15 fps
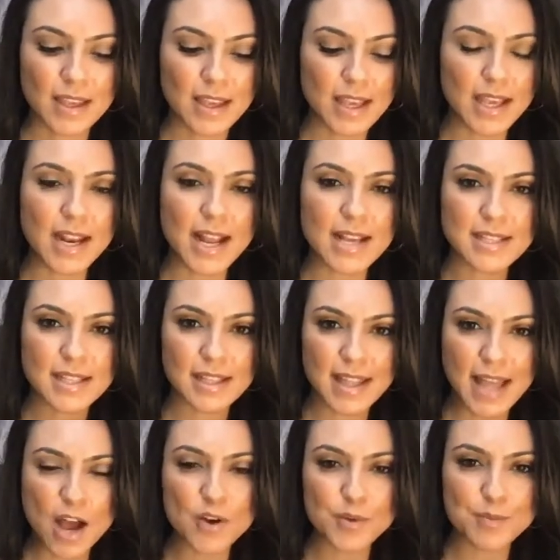It has
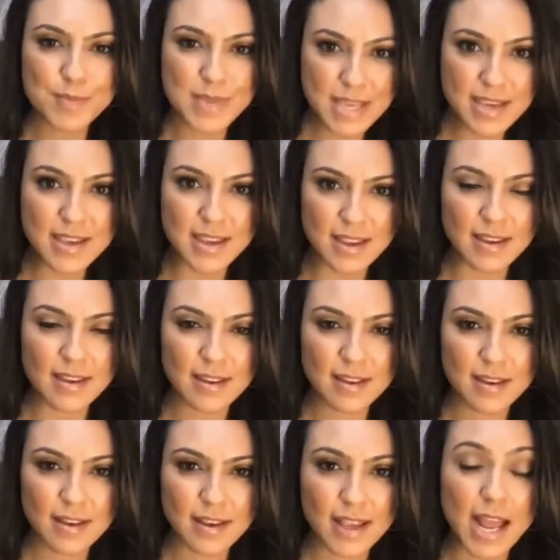allowed me,
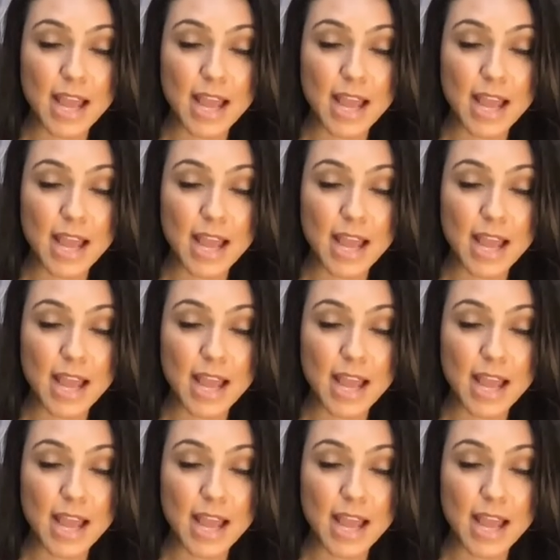and I